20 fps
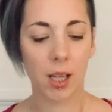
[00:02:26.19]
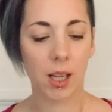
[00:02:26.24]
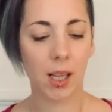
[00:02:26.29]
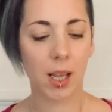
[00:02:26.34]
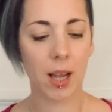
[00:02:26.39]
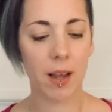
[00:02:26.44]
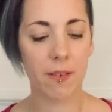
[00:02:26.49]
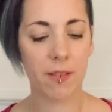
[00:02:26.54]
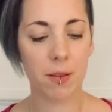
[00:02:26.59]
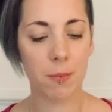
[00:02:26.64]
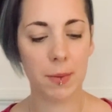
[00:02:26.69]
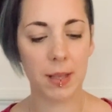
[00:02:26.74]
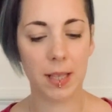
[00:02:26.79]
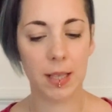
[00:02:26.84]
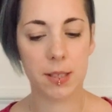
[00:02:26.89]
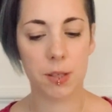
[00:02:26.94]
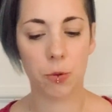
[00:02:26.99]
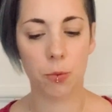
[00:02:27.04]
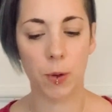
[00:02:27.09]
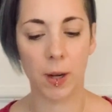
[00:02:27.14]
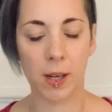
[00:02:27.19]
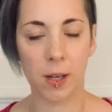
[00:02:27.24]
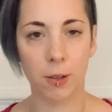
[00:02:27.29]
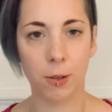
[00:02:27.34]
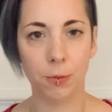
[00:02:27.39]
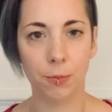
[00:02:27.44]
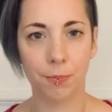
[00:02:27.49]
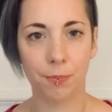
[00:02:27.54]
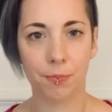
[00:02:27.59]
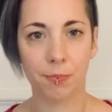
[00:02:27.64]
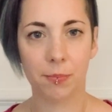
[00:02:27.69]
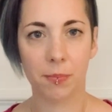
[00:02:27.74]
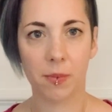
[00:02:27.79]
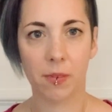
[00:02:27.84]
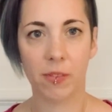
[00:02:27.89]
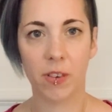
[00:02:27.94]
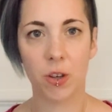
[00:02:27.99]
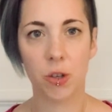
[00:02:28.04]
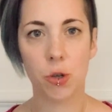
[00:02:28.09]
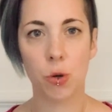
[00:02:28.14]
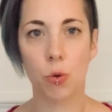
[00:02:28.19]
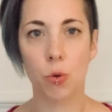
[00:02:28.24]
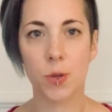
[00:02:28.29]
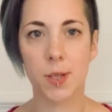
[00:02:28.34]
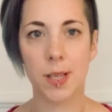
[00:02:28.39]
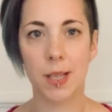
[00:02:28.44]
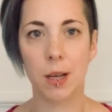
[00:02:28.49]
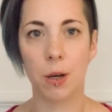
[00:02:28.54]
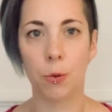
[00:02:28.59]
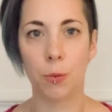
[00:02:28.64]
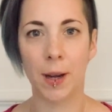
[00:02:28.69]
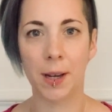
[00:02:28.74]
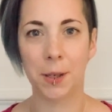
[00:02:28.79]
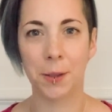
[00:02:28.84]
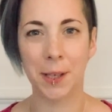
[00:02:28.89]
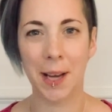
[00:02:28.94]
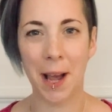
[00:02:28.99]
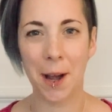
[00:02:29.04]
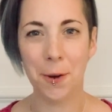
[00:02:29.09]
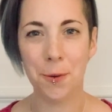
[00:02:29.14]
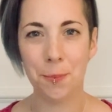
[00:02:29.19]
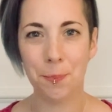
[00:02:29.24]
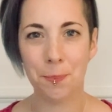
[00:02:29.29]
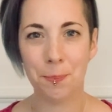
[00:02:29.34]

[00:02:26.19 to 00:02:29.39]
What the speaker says: Give them a little wiggle. Your toes a little wiggle now.